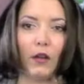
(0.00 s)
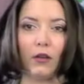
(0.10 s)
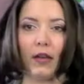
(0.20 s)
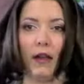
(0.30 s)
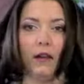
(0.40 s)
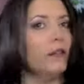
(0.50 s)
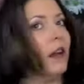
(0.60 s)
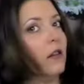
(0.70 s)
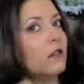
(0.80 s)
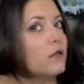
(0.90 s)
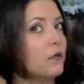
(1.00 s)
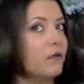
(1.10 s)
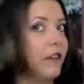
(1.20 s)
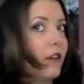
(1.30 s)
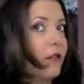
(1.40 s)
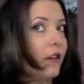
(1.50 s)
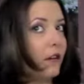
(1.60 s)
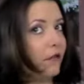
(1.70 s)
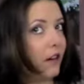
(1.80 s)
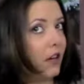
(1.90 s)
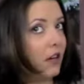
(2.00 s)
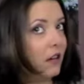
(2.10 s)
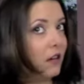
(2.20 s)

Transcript: Okay, now it looks all very, very funny.